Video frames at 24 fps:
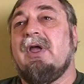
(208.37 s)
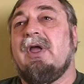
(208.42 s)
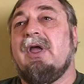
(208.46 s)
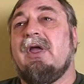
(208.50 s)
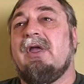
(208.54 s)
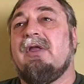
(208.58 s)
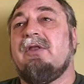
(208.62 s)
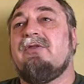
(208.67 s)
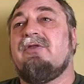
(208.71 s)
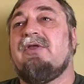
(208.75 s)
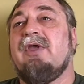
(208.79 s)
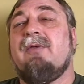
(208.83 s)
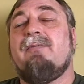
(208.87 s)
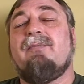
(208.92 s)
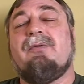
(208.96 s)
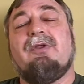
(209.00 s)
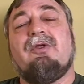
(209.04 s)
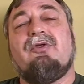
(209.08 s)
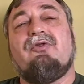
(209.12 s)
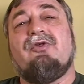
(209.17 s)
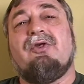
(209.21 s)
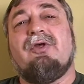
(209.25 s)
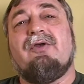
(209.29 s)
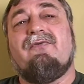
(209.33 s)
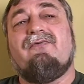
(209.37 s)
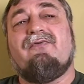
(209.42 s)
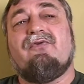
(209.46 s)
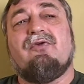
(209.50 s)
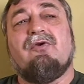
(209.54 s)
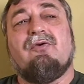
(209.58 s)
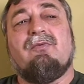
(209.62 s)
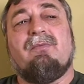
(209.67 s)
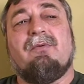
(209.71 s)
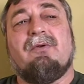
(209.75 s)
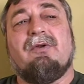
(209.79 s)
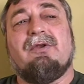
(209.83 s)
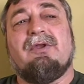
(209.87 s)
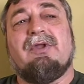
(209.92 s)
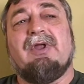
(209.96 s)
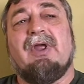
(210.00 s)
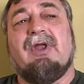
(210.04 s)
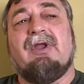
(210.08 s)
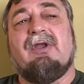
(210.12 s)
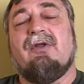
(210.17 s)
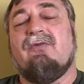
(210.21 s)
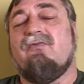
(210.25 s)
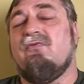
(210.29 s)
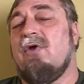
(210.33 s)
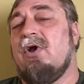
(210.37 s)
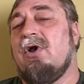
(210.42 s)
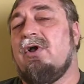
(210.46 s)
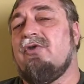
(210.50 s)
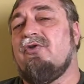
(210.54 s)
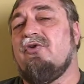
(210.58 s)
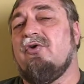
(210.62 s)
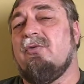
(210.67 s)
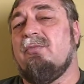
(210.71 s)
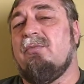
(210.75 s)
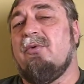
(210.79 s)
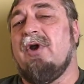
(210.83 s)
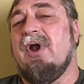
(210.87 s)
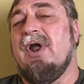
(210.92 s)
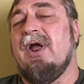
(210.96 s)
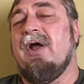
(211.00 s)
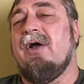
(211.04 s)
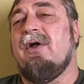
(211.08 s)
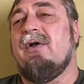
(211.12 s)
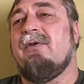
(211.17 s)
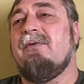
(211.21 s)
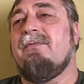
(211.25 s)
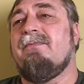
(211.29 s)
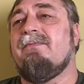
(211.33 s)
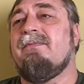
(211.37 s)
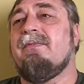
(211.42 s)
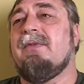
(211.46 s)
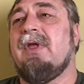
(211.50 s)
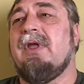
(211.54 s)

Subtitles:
And Deputy Chief Superintendent Roger Brown